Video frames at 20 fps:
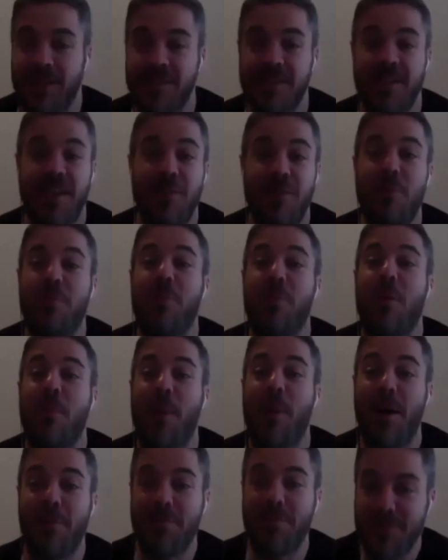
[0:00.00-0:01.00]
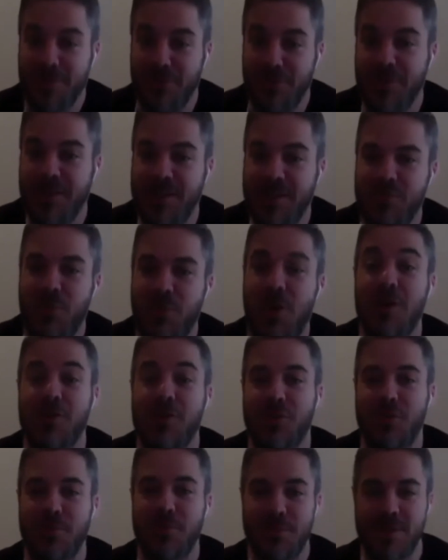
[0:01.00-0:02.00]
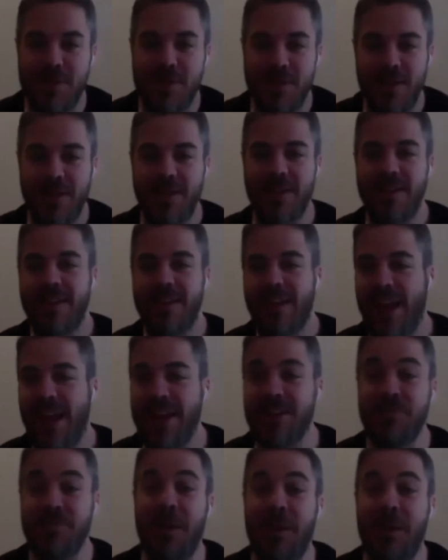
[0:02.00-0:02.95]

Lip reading: and he would pop up doing these workshops, Headspace